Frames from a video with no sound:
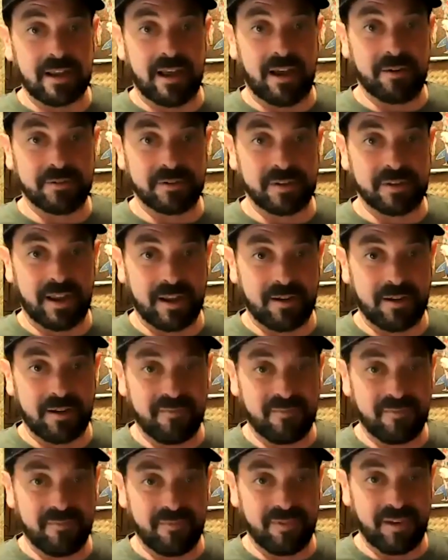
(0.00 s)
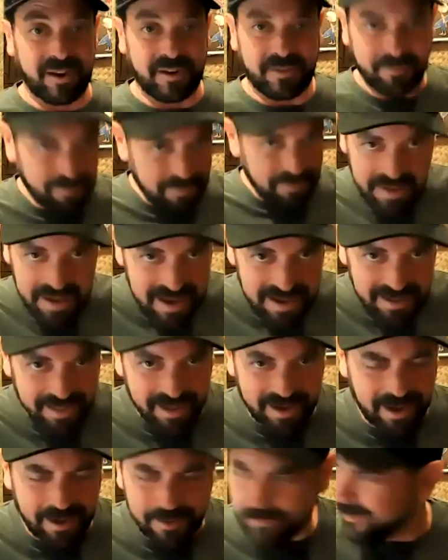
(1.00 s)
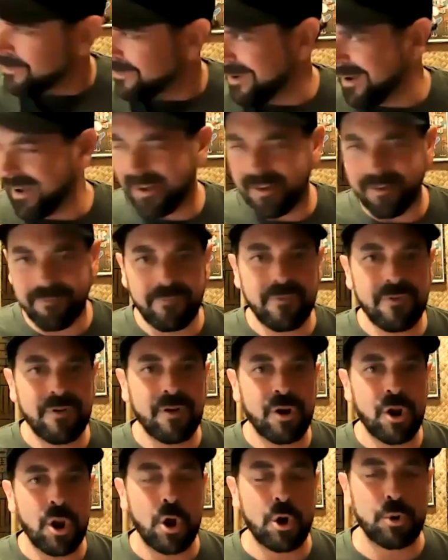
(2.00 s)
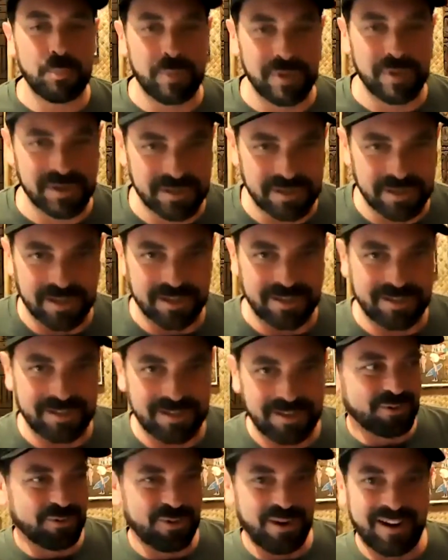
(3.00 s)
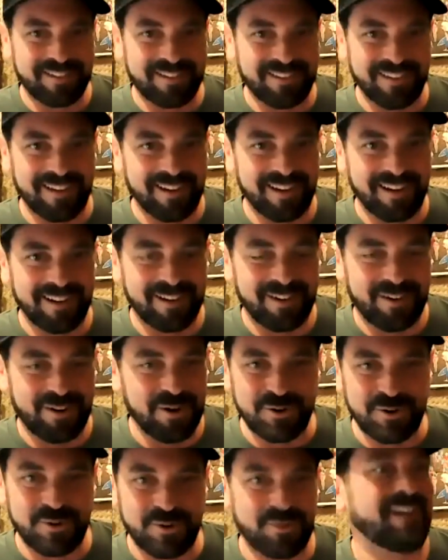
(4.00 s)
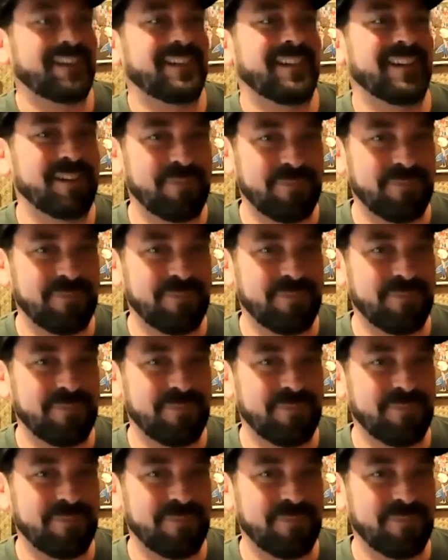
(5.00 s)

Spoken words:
I was like me? I have no business co-directing a